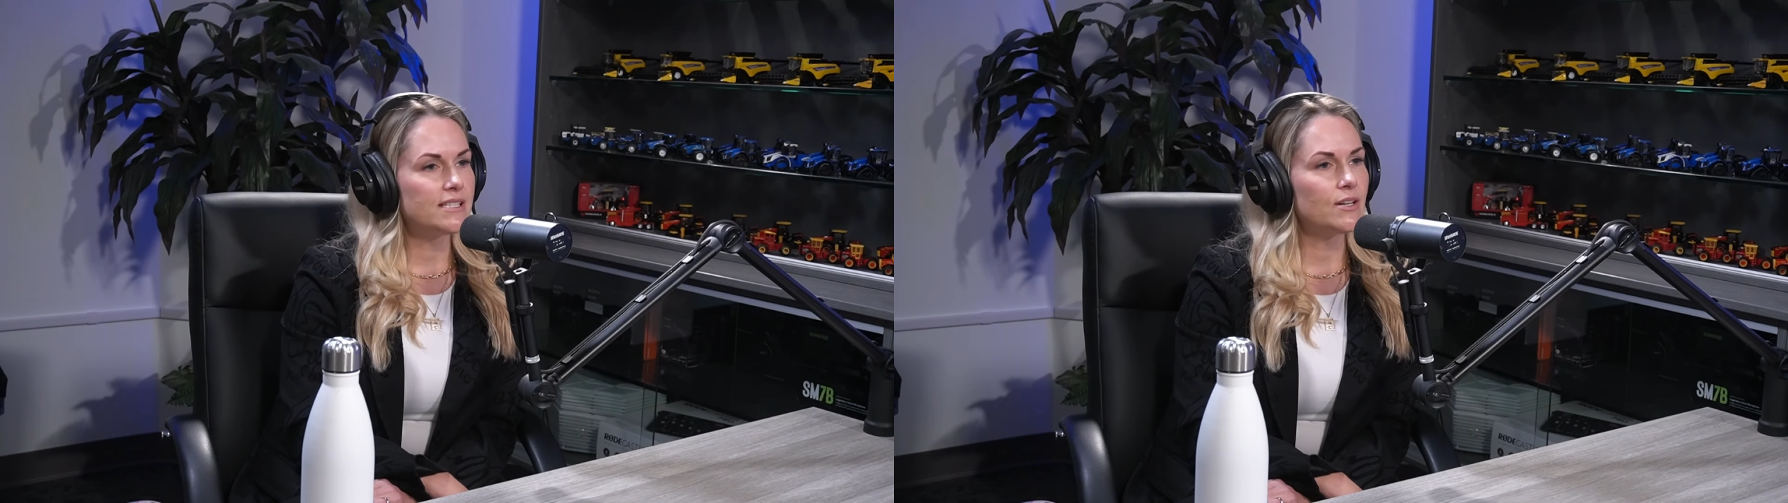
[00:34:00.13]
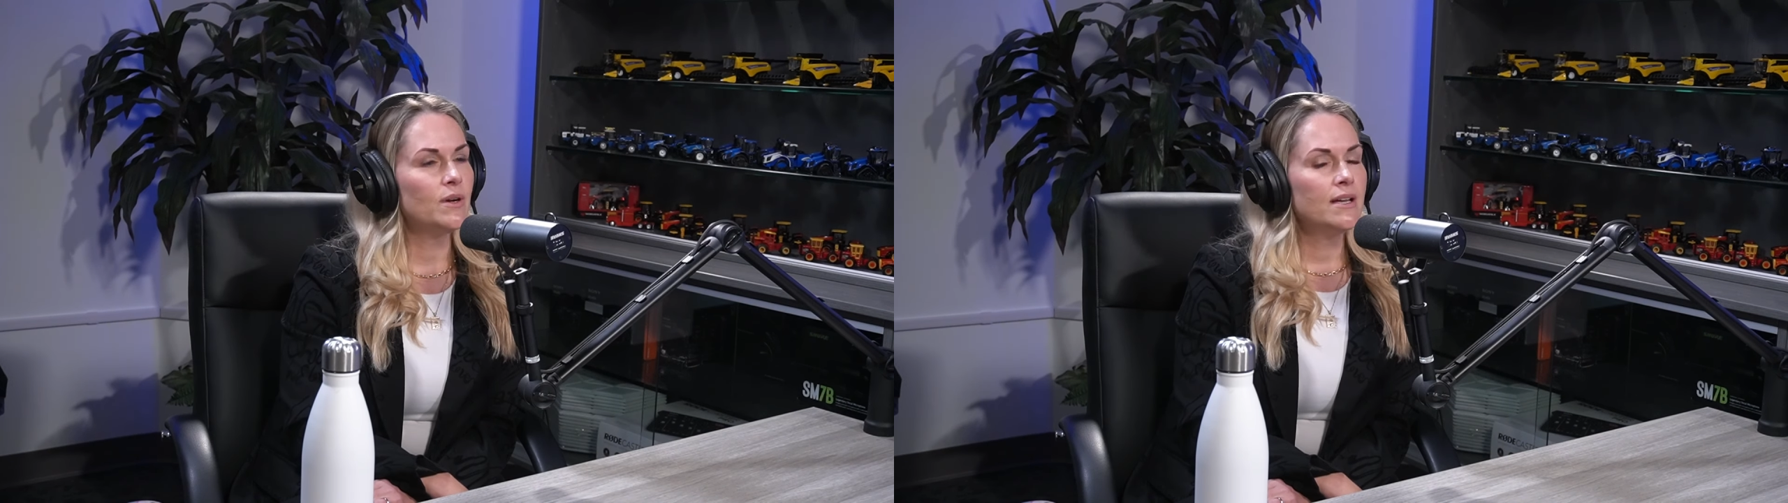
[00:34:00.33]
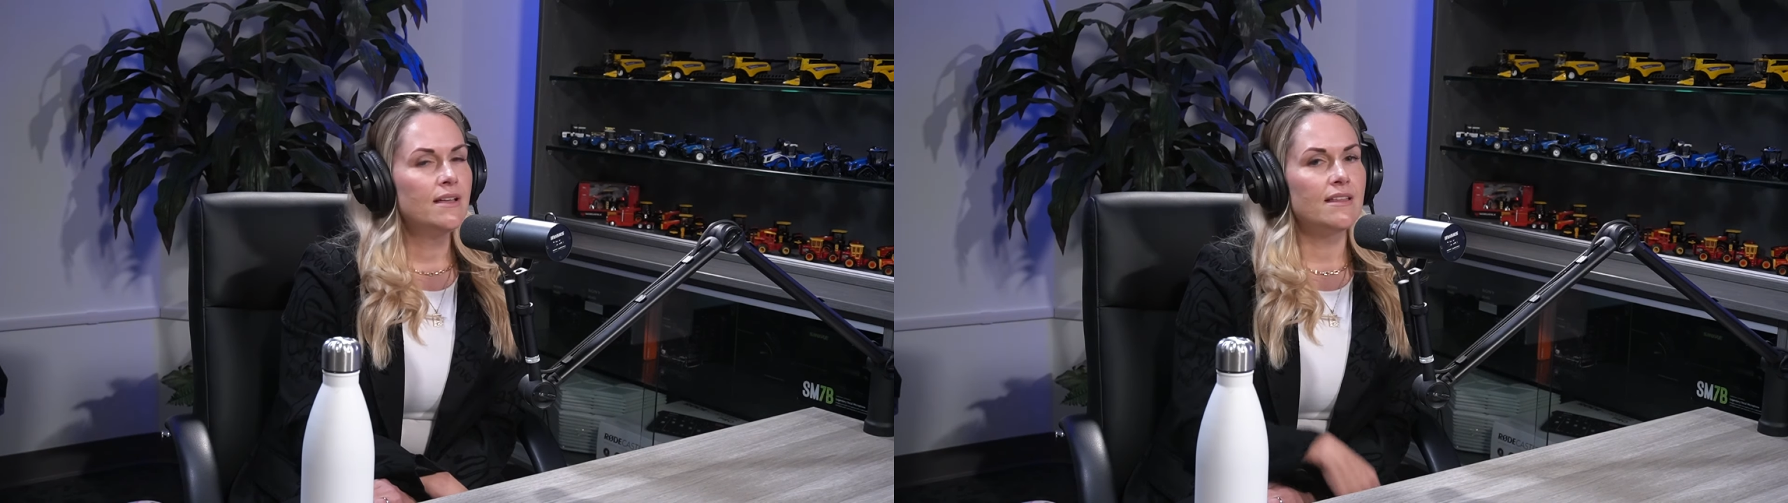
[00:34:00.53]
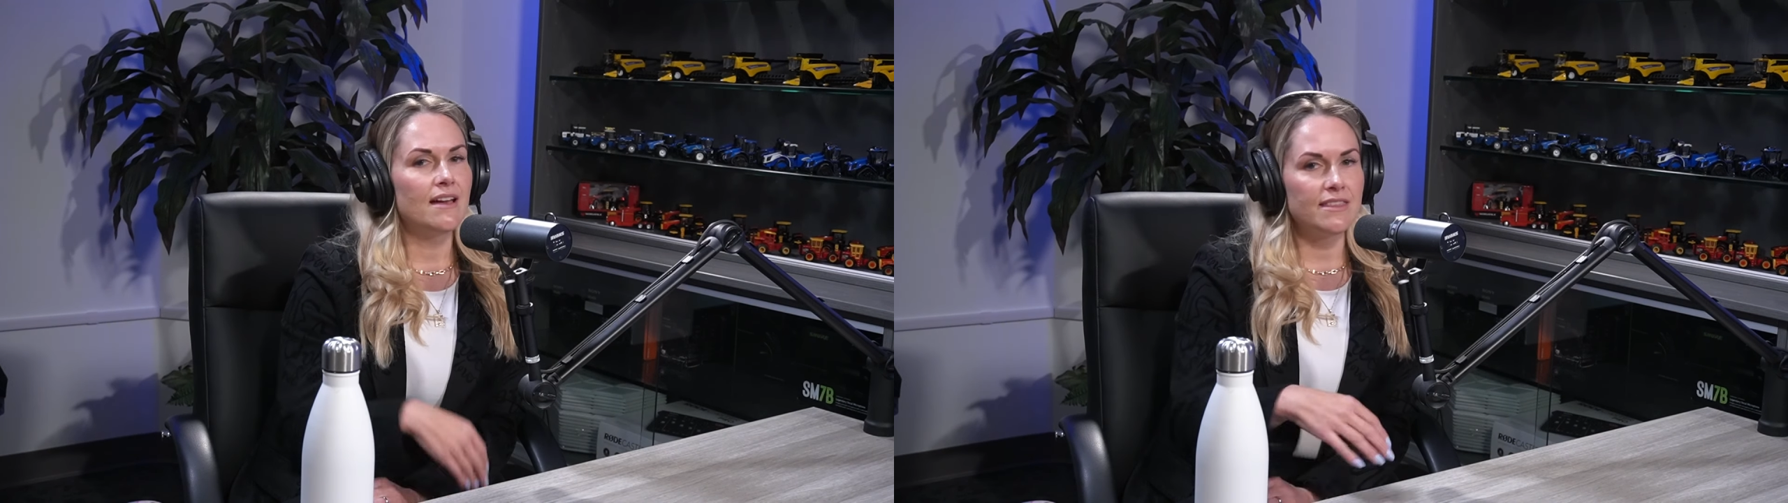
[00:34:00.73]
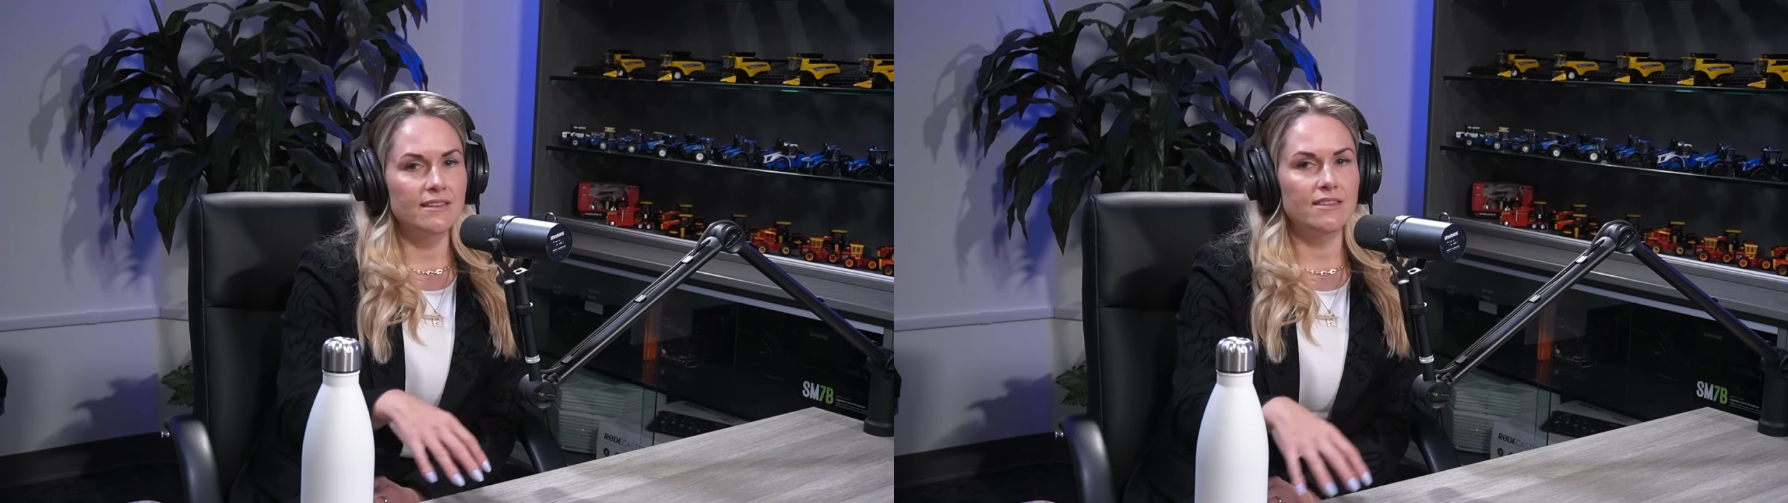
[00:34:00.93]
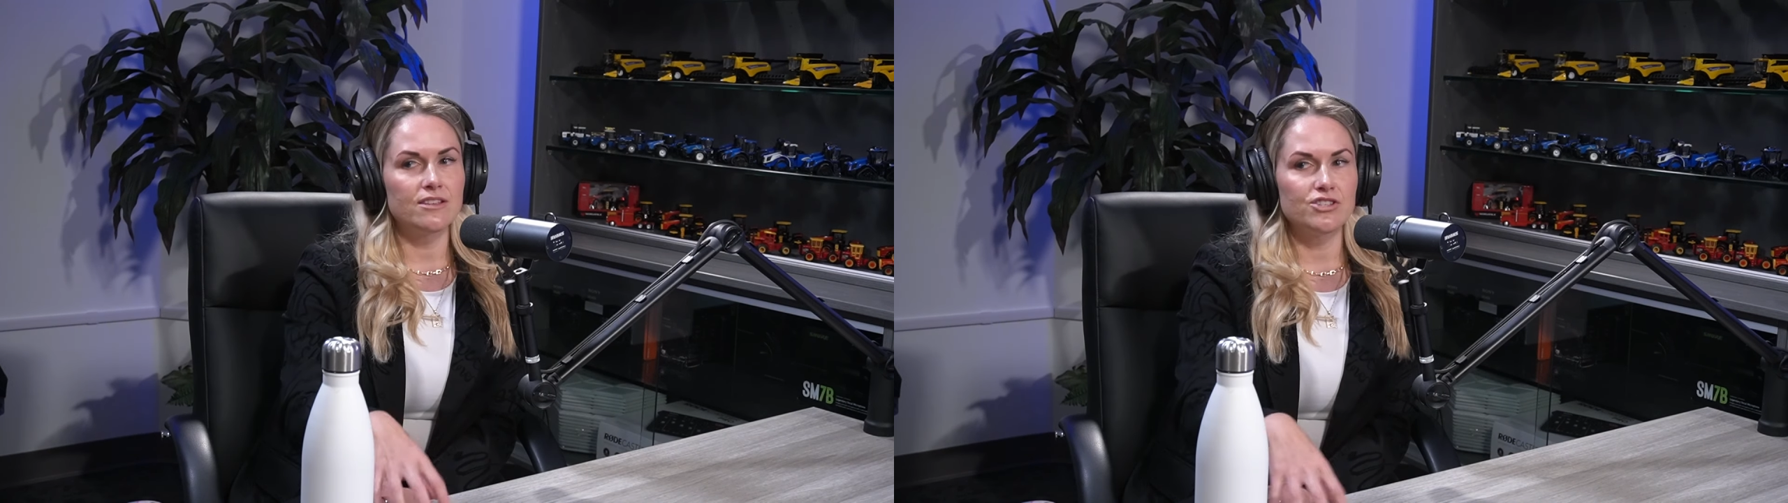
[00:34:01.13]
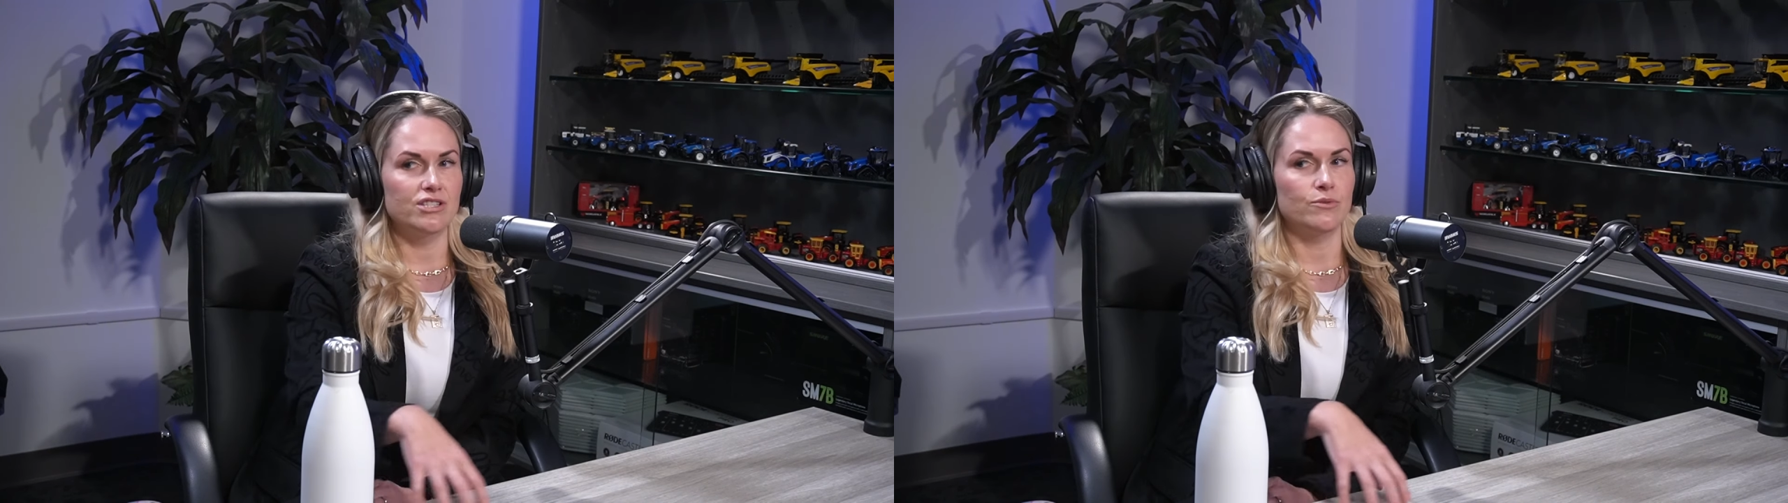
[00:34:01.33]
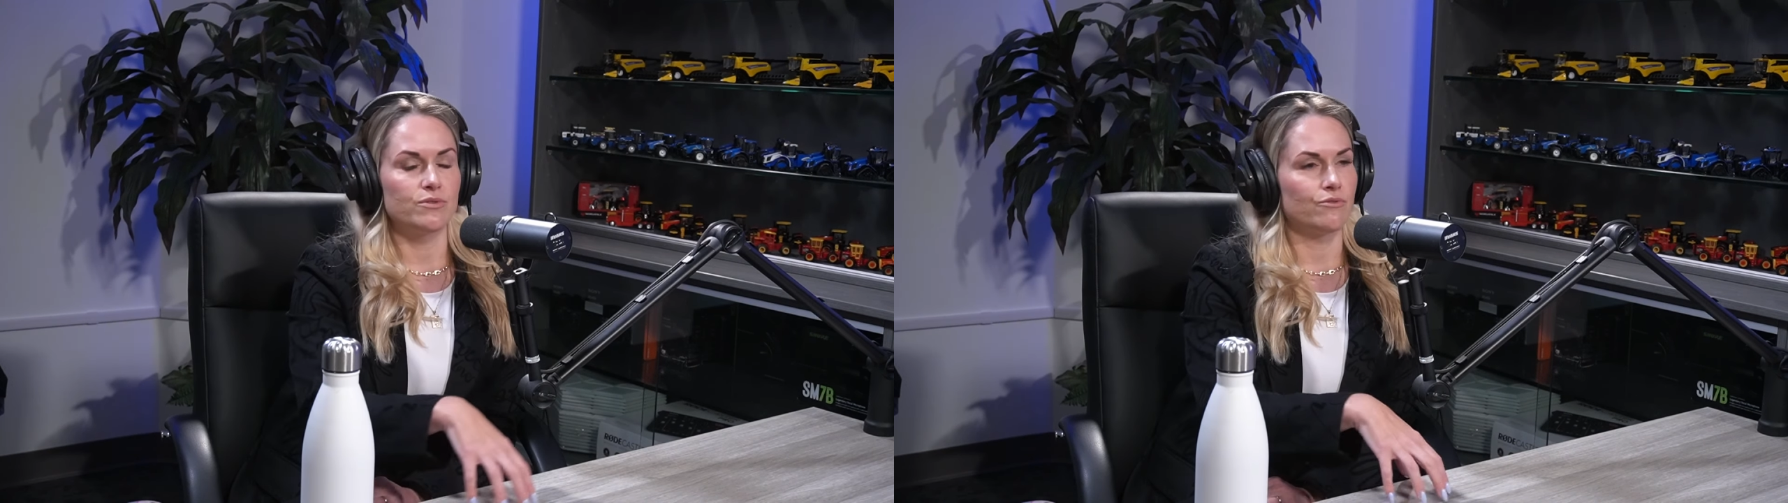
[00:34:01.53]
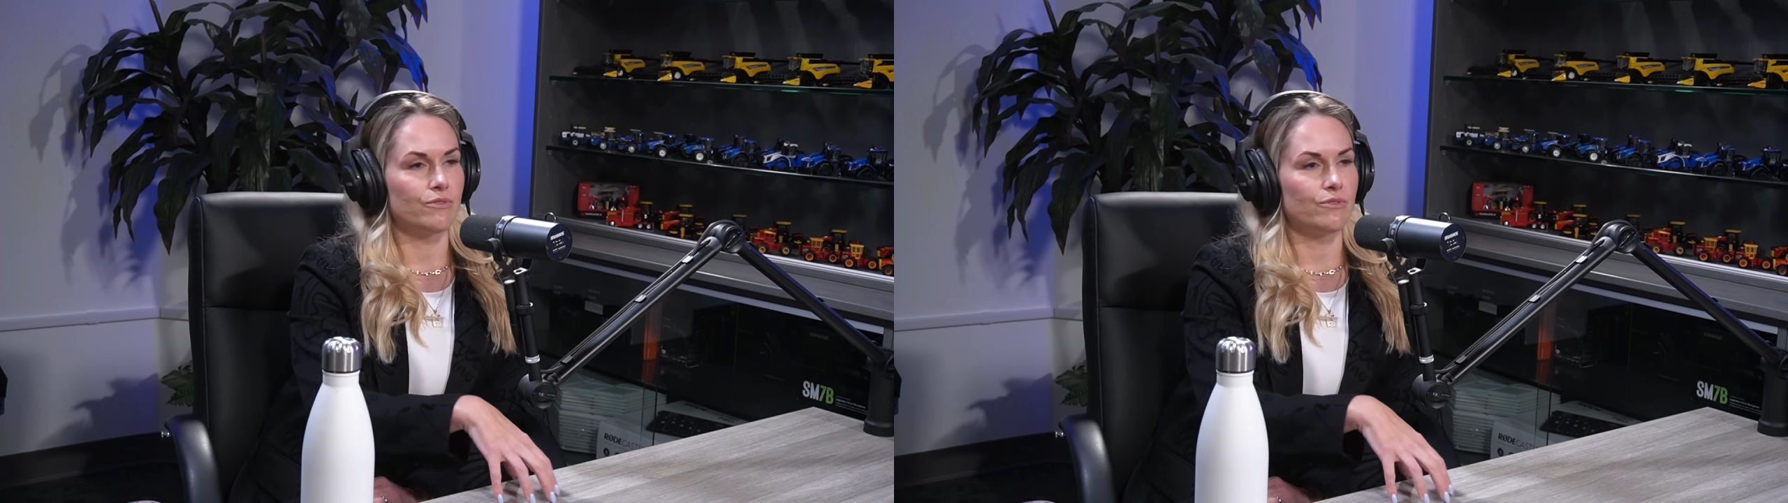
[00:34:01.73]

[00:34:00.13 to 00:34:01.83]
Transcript: So I think that just those